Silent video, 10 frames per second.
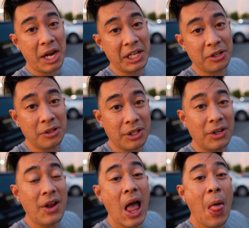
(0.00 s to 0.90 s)
raining
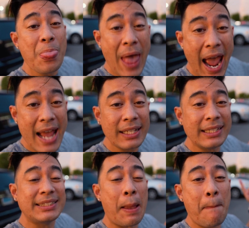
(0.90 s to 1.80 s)
earlier, that
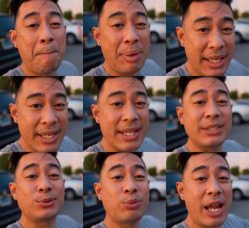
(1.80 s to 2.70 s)
is the
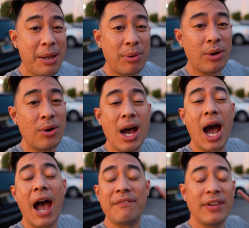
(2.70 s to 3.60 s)
biggest rainbow
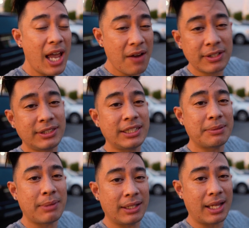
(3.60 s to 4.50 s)
I've ever seen in my